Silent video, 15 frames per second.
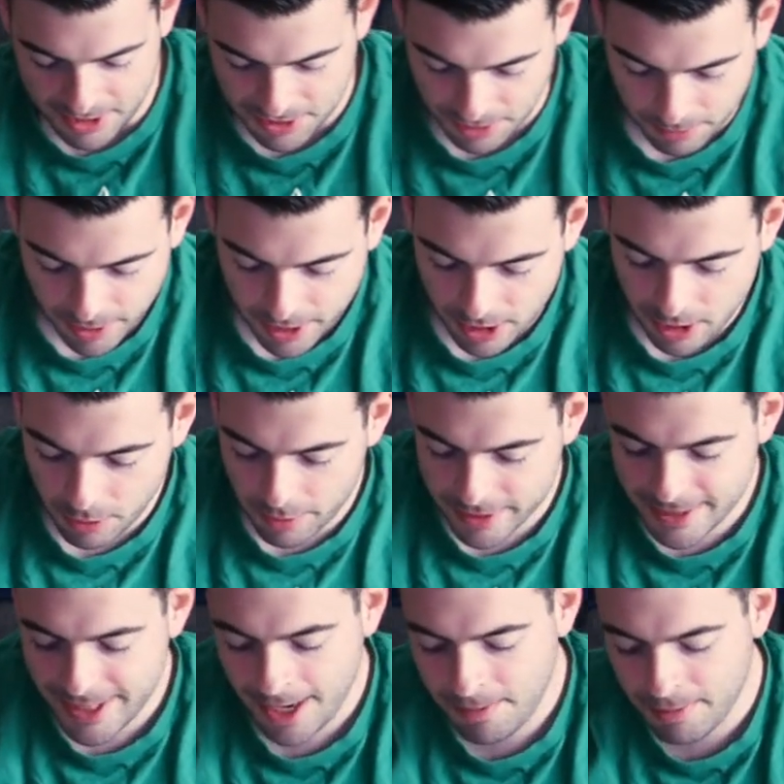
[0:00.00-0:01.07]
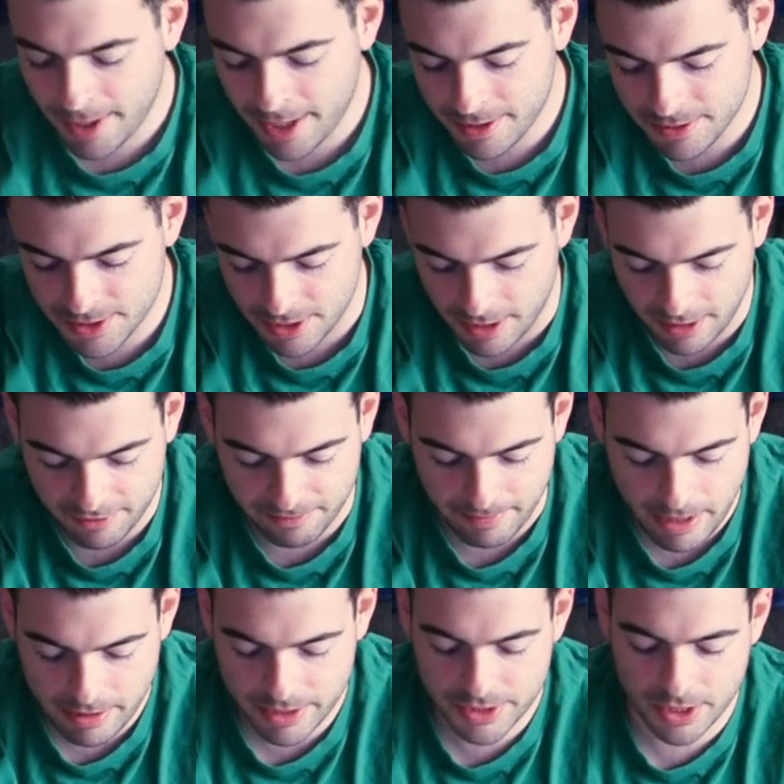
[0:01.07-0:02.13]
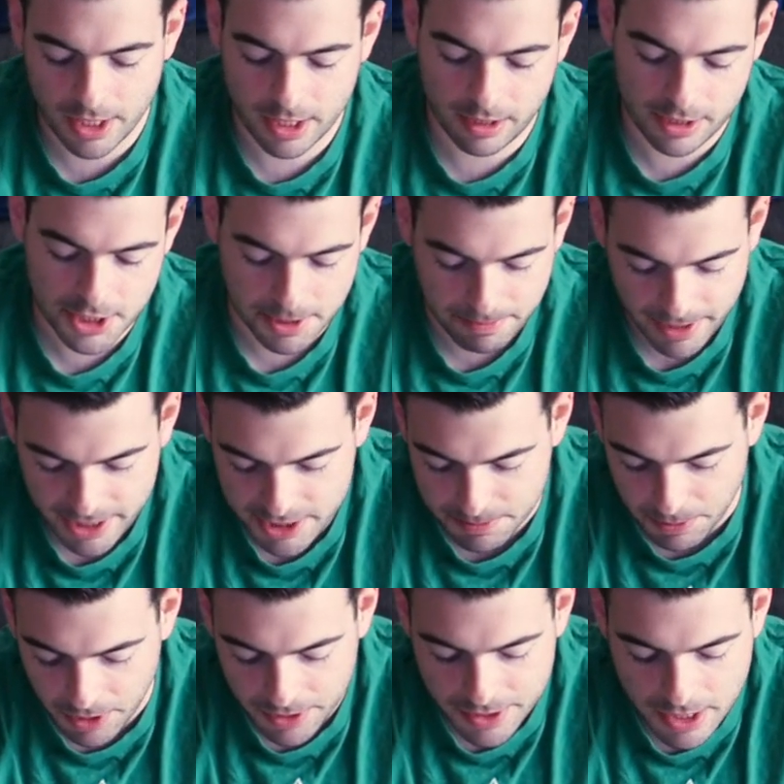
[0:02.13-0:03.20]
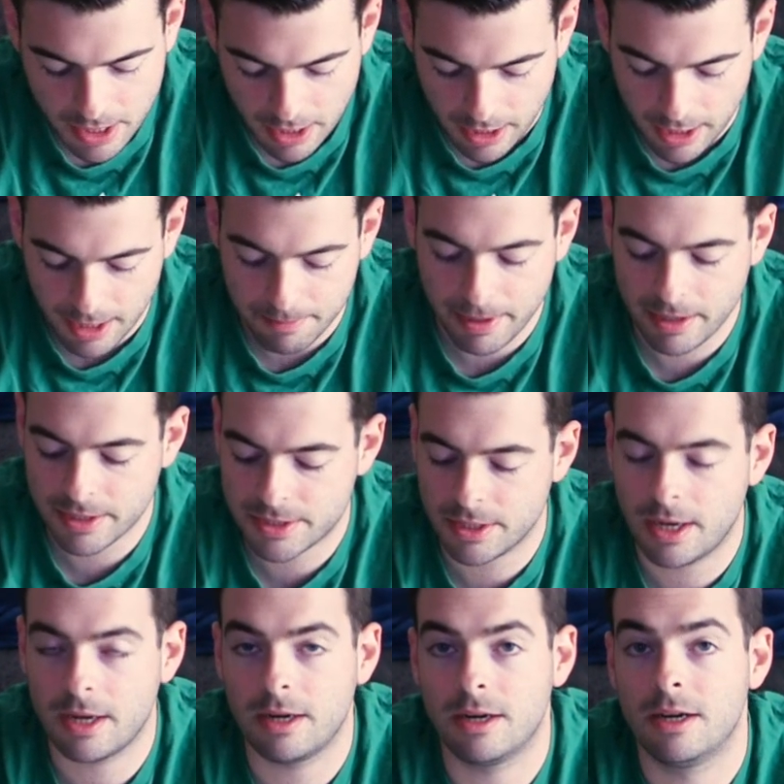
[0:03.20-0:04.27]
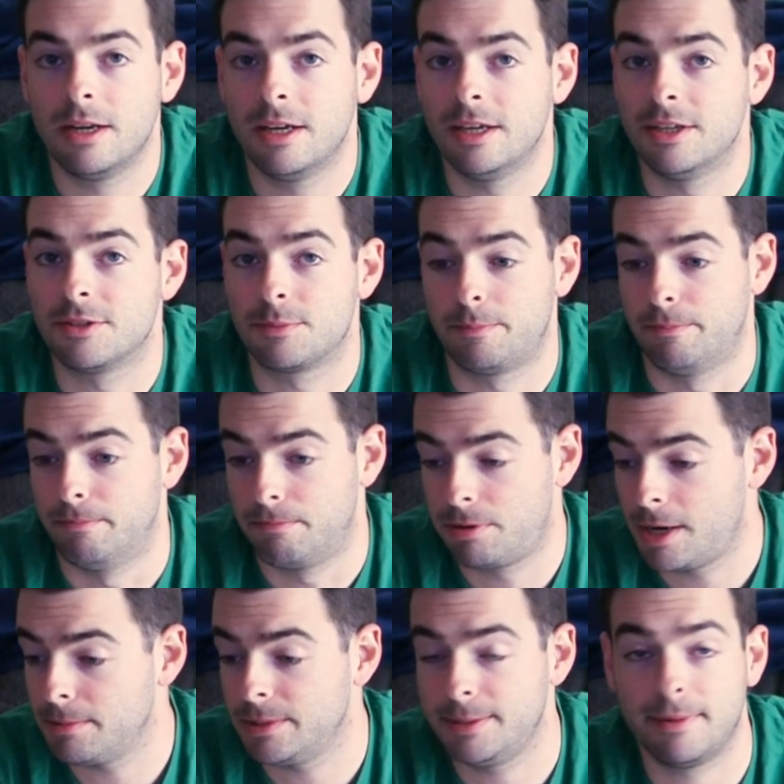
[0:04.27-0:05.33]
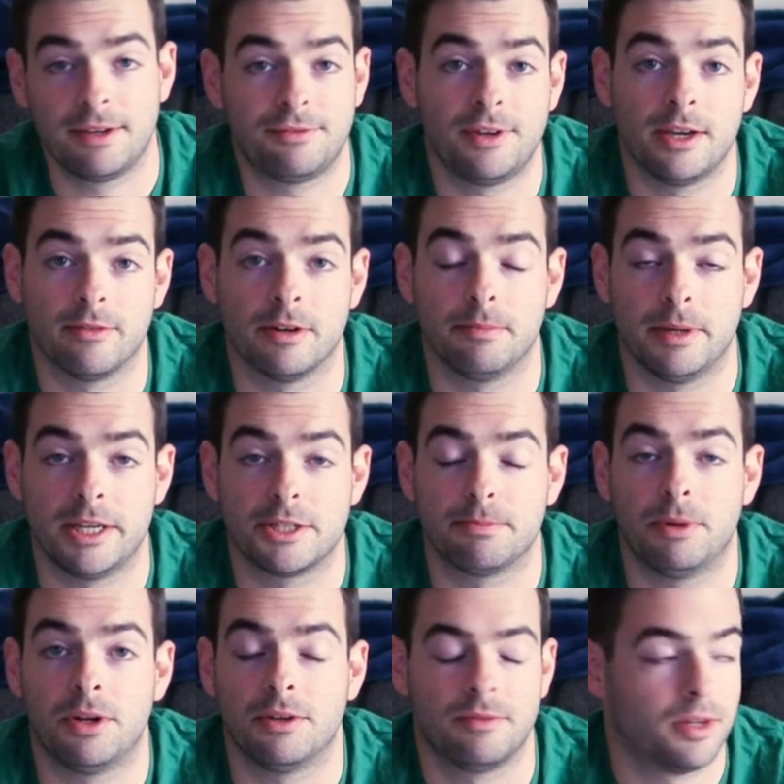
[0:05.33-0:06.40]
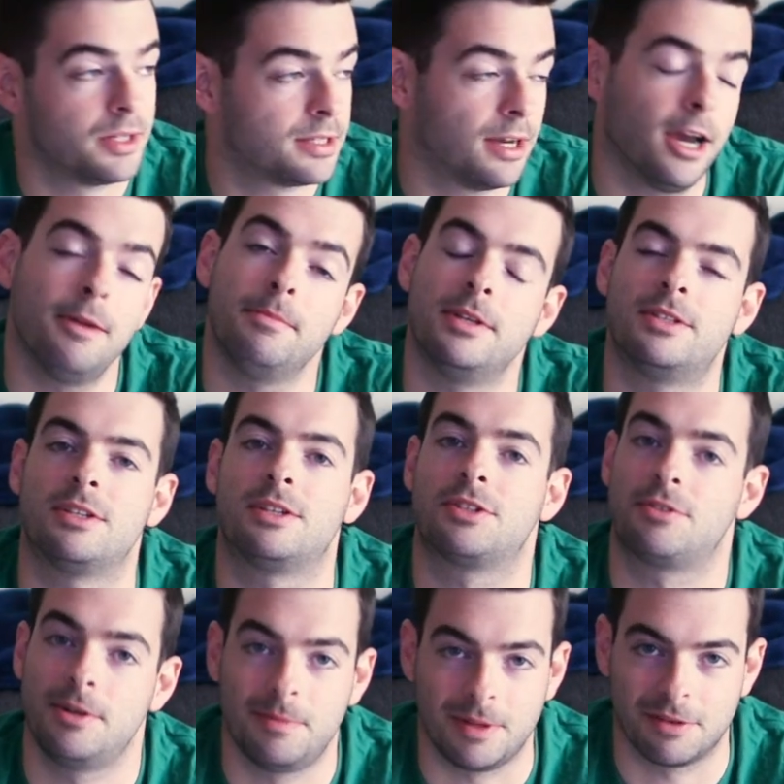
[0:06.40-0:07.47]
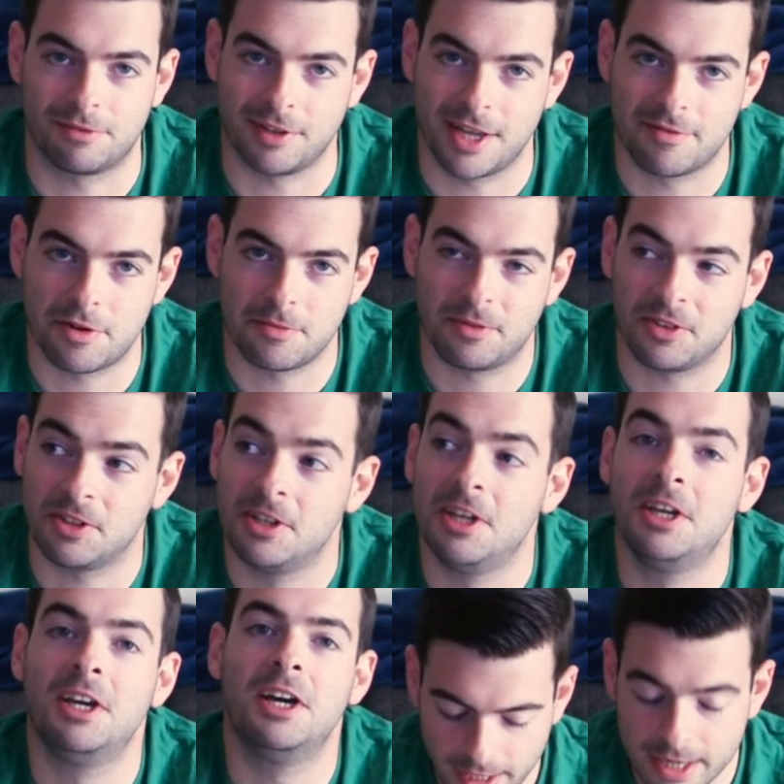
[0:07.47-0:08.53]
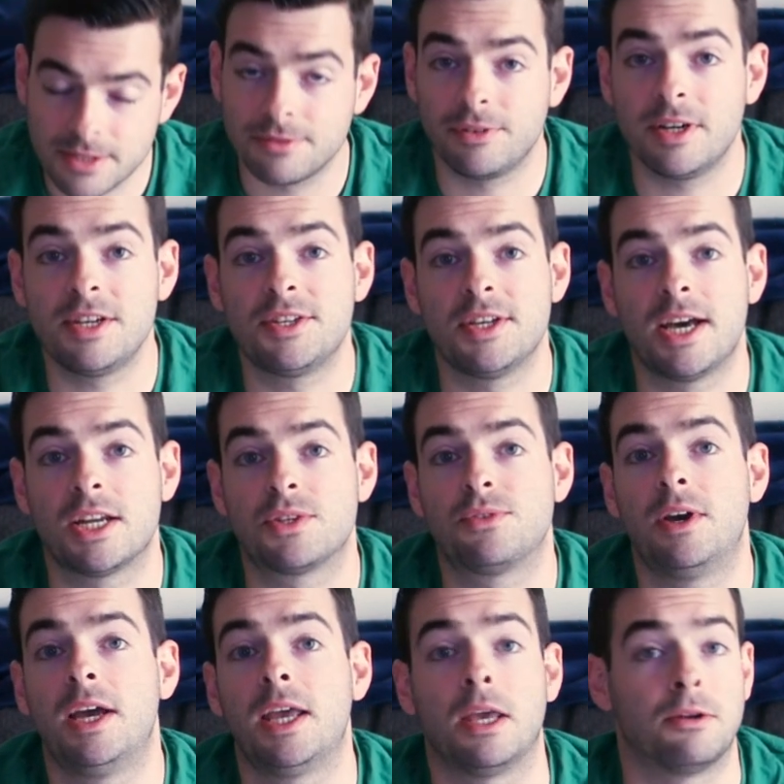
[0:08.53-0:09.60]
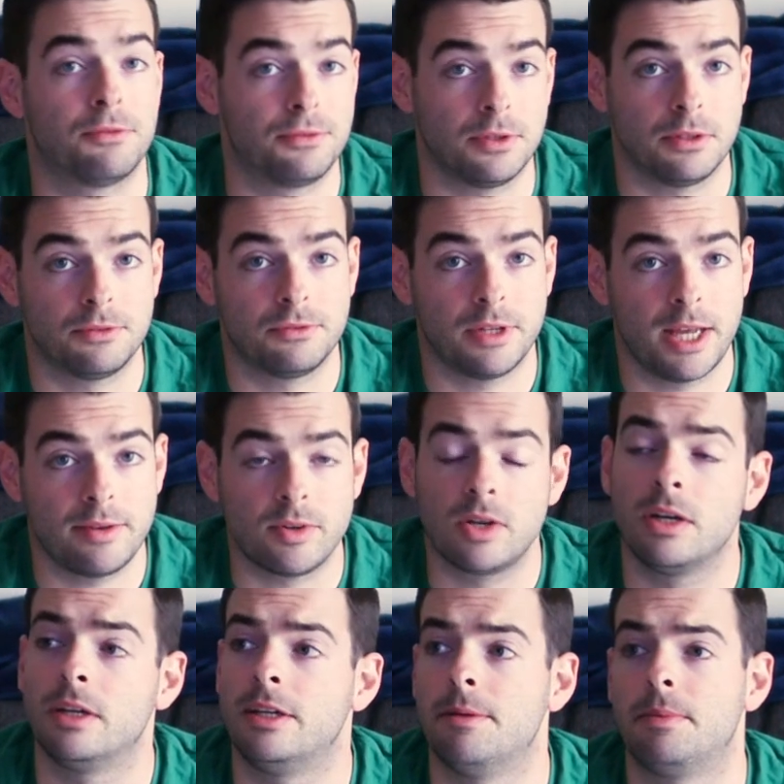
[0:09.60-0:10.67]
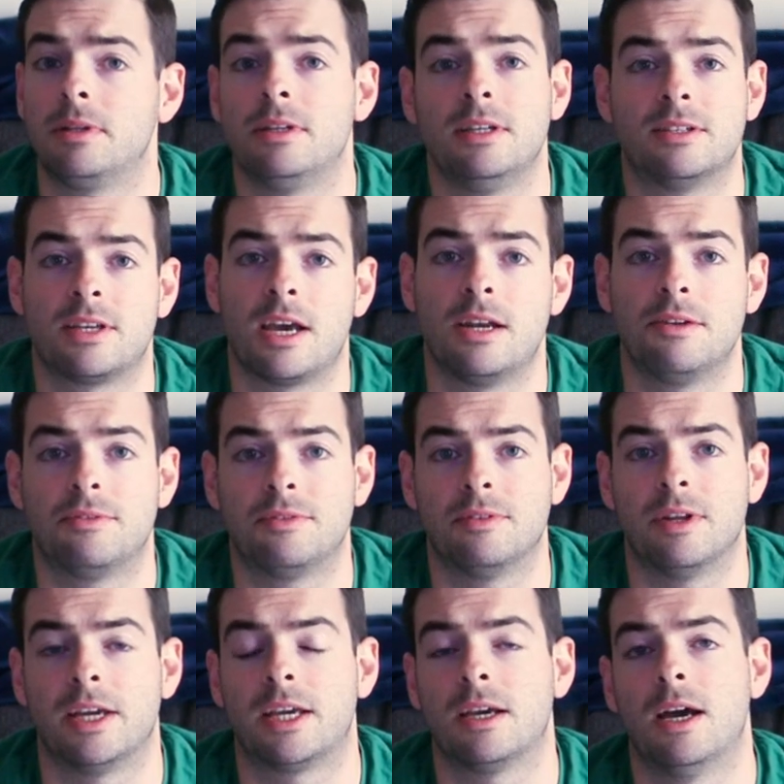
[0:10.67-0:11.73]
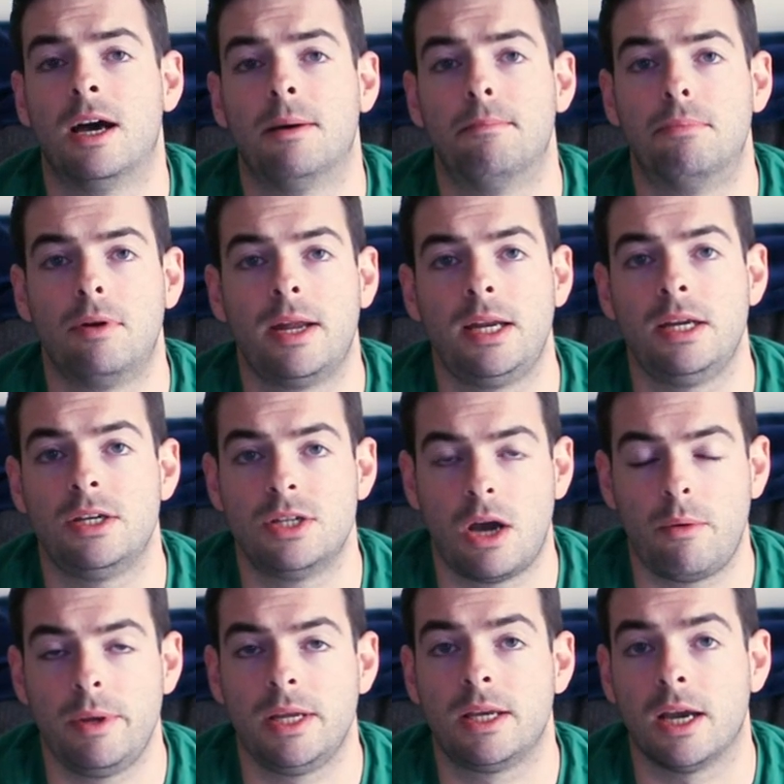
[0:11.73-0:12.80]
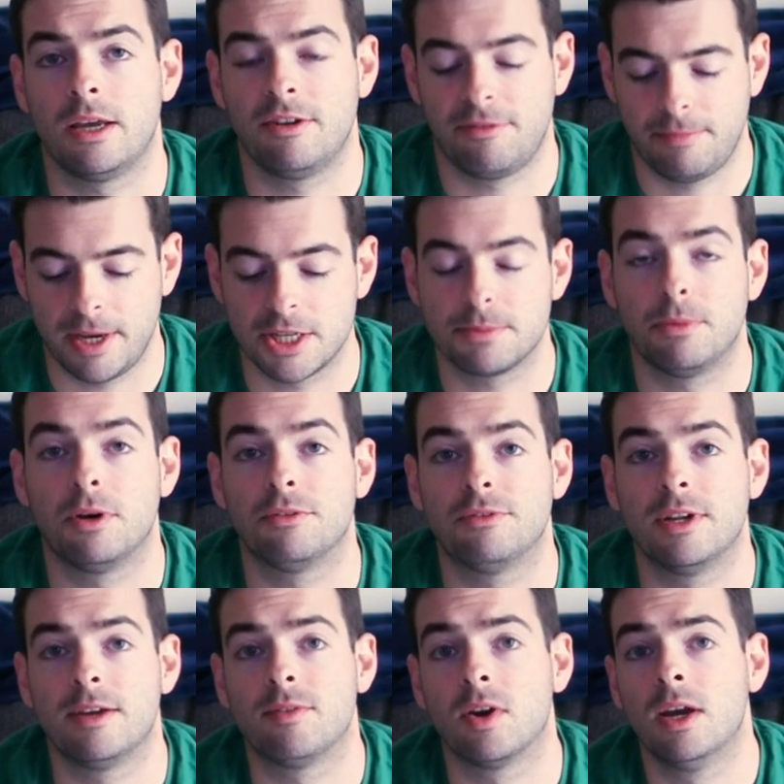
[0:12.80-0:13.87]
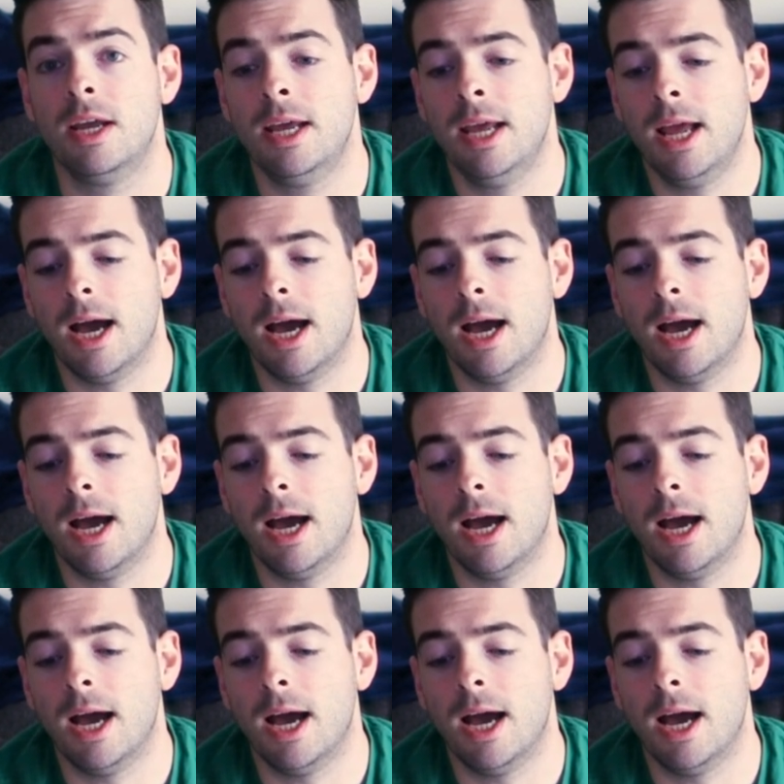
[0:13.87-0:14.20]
So we're gonna go with 10 pounds of Maris Otter as the base malt. Uh, Maris Otter is probably my favorite base malt of all time. It's extremely flavorful. It has a very satisfying and full flavor. Typically it's kind of like a bready, doughy kind of base malt flavor.